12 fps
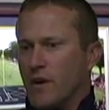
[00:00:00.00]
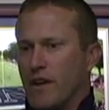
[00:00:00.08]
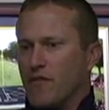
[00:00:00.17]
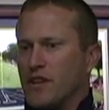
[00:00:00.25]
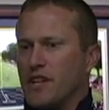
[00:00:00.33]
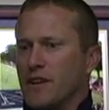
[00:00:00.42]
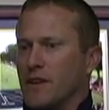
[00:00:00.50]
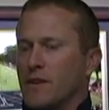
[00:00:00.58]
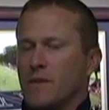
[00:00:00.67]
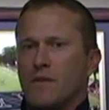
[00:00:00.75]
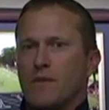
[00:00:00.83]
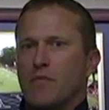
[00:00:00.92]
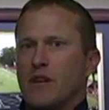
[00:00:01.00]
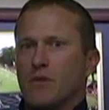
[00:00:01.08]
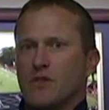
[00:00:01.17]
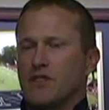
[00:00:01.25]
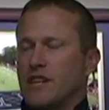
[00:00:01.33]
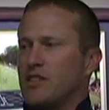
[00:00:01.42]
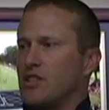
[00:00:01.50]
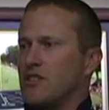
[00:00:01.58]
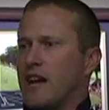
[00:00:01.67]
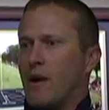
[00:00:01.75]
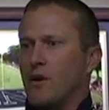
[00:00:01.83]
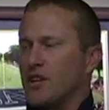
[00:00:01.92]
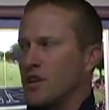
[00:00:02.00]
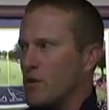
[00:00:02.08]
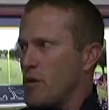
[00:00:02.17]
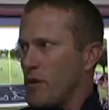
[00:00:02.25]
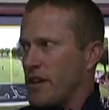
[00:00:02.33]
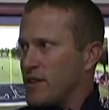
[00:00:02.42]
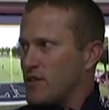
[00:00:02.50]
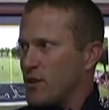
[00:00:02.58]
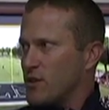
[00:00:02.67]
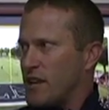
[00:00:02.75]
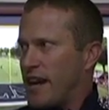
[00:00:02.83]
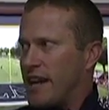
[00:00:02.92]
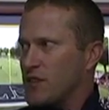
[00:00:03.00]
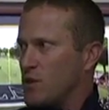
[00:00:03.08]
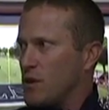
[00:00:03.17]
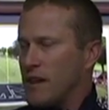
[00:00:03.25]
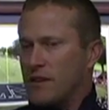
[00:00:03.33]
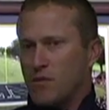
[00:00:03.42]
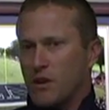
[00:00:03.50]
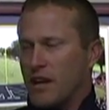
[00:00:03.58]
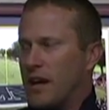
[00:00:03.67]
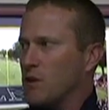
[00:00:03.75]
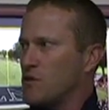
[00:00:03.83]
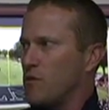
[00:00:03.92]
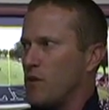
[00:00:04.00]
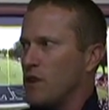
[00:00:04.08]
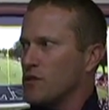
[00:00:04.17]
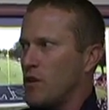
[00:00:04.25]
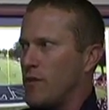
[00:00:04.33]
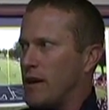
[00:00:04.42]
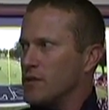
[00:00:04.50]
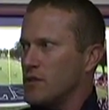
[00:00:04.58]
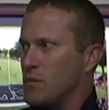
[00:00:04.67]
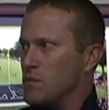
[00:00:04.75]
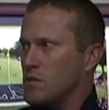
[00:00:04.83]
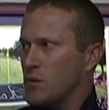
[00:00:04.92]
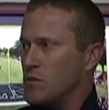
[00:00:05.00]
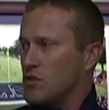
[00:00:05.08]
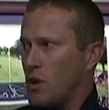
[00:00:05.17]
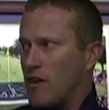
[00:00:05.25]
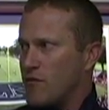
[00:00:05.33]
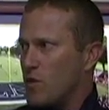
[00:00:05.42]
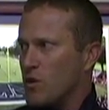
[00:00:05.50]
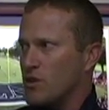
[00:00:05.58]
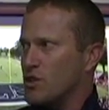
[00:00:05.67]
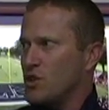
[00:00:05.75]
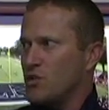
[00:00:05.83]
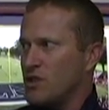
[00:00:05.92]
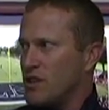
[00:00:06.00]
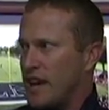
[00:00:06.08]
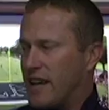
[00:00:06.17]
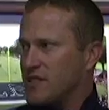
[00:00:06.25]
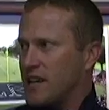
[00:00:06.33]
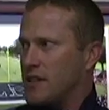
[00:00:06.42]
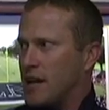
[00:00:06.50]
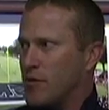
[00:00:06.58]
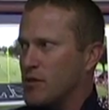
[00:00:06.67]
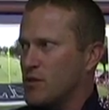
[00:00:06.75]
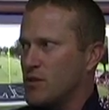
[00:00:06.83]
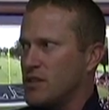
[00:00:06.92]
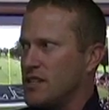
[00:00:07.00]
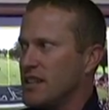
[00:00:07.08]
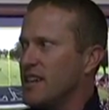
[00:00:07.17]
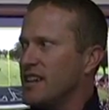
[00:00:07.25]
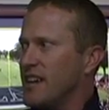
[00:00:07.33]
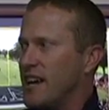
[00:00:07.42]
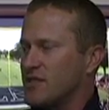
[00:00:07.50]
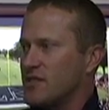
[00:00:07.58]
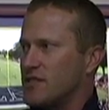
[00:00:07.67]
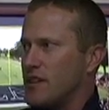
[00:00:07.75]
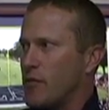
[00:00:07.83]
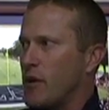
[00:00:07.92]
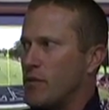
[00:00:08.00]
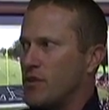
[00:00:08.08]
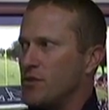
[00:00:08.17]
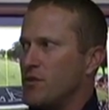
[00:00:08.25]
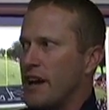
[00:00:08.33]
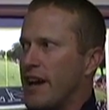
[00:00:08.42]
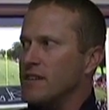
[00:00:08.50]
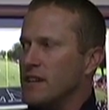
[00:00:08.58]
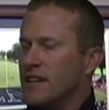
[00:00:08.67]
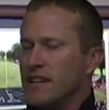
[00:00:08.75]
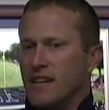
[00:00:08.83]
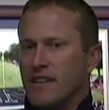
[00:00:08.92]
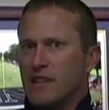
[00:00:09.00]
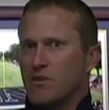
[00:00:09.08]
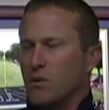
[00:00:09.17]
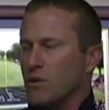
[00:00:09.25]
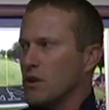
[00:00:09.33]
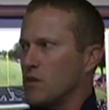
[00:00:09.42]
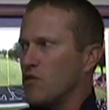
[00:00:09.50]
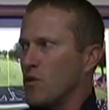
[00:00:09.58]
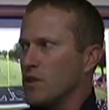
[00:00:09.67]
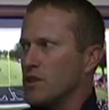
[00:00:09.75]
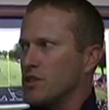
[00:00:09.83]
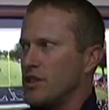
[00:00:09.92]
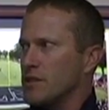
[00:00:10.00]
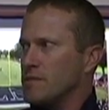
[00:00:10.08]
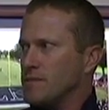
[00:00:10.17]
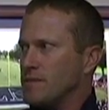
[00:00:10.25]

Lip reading: every year people say, geez, how are you going to replace those guys? Well, that's what college football is all about. Some sophomore or junior that hasn't had an opportunity has to step up and do that, and that's what we're looking for this year.